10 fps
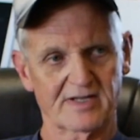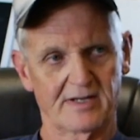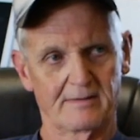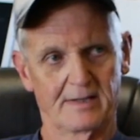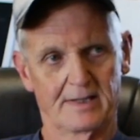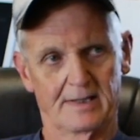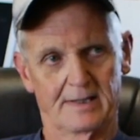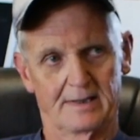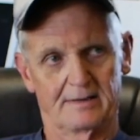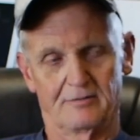a
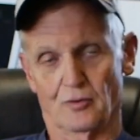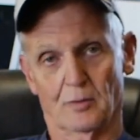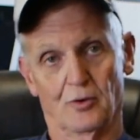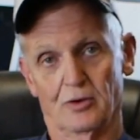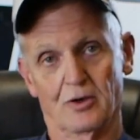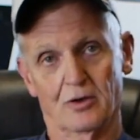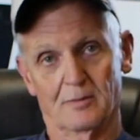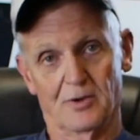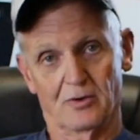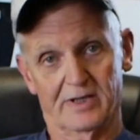normal
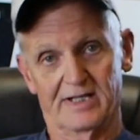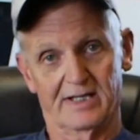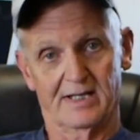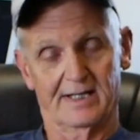Kokomo kid,